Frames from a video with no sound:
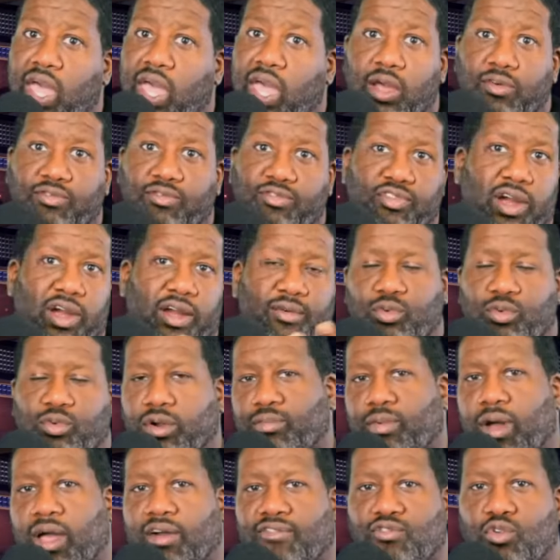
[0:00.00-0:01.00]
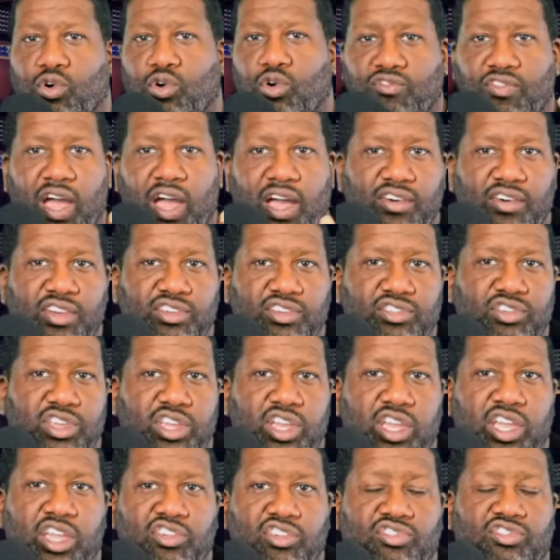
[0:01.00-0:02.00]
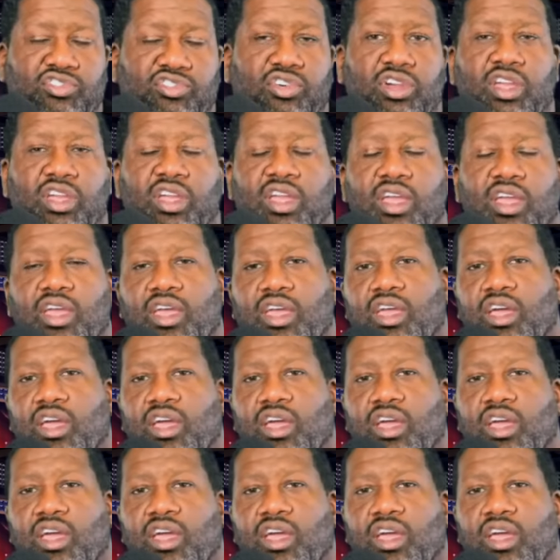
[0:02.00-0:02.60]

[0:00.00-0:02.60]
that for what about four or five hundred year history